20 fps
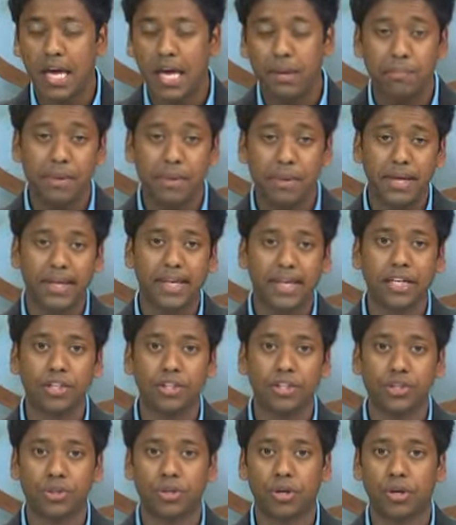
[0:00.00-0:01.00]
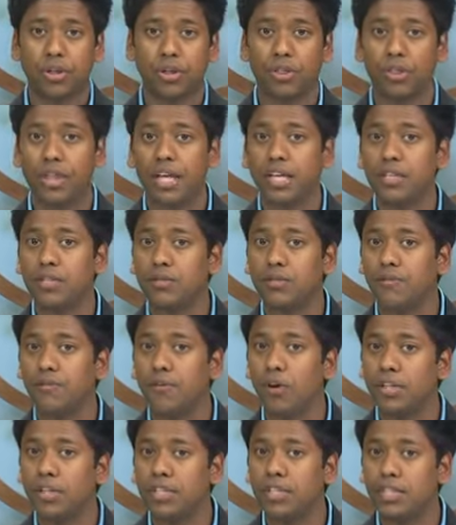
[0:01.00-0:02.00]
and making sure things
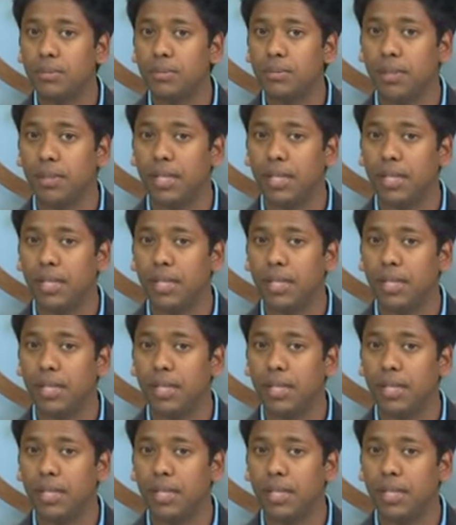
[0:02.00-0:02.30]
fall into